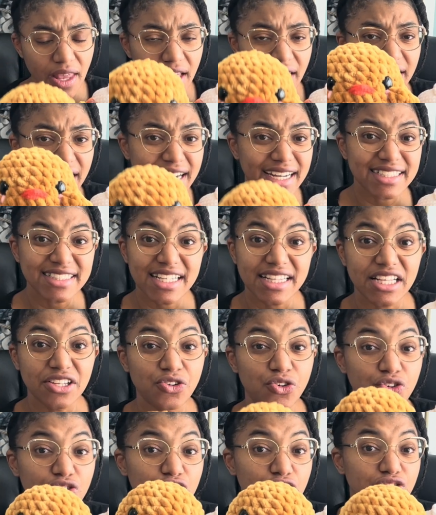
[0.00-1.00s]
Like I said, this
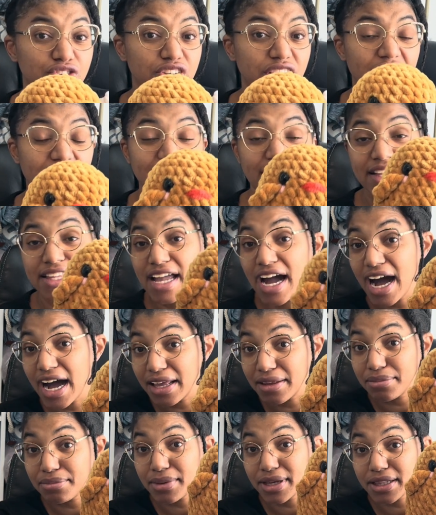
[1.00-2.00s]
was using a
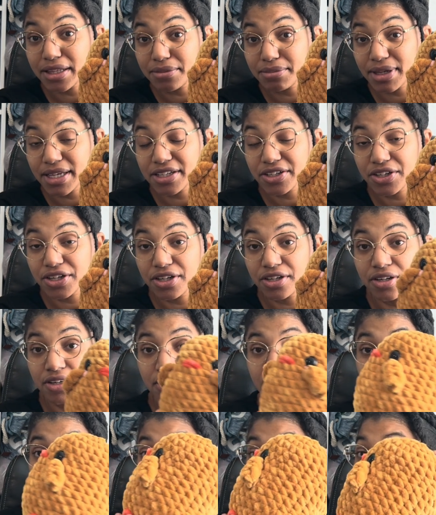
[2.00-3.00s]

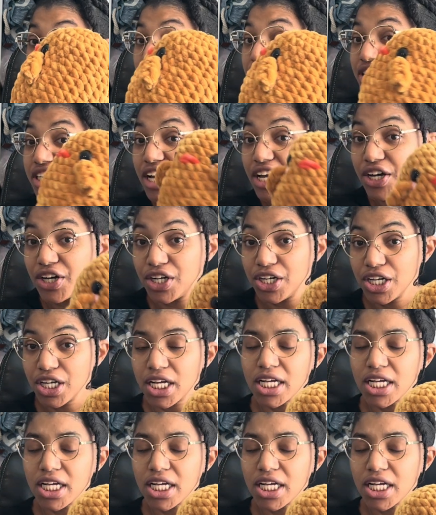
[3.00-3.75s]
9mm crochet hook,